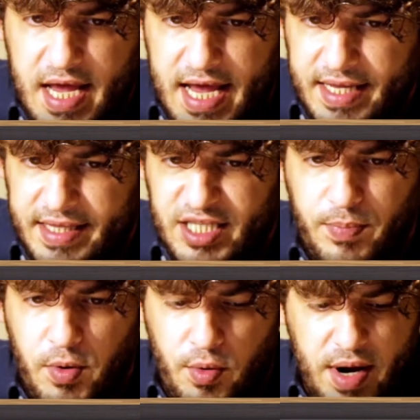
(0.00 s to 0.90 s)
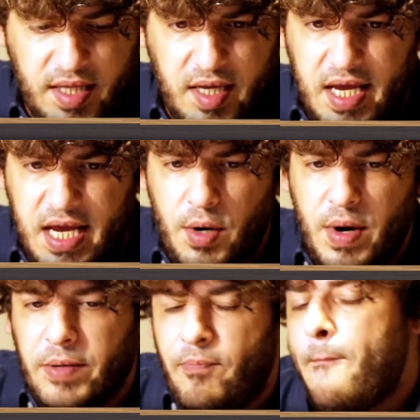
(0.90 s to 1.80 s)
hitting this pawn right
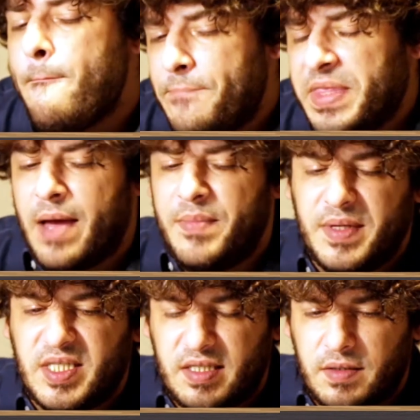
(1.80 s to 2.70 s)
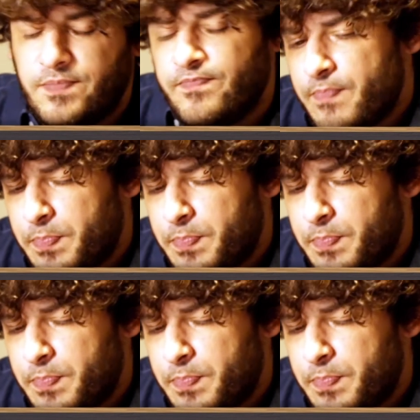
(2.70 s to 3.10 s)
here, and yeah, maybe just